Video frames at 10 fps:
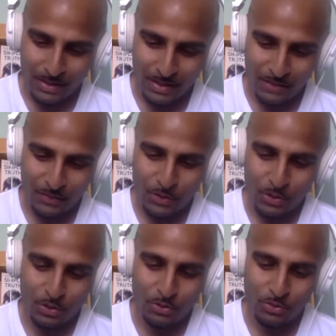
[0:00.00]
If
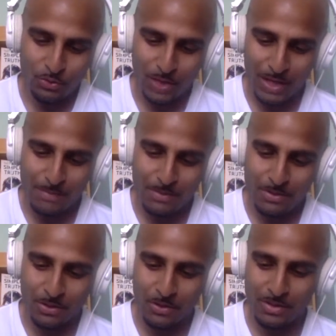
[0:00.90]
your dreams
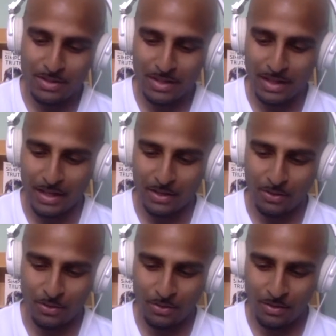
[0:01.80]
don't scare
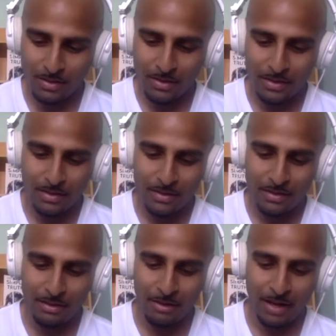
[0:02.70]
you,
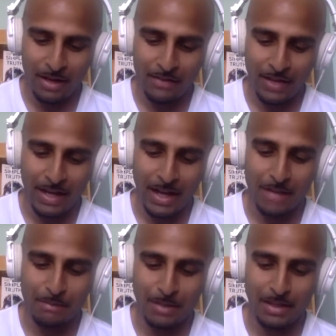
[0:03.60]
they
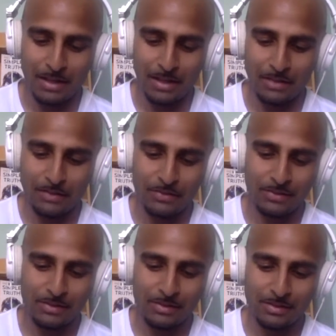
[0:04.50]
aren't big enough.
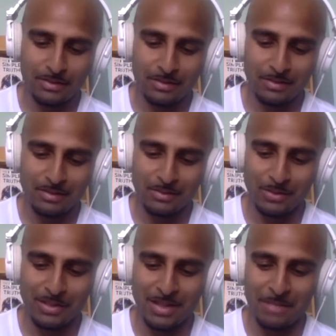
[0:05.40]
What
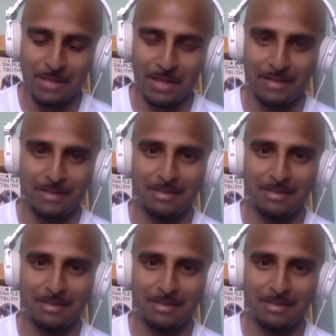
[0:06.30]
does that mean?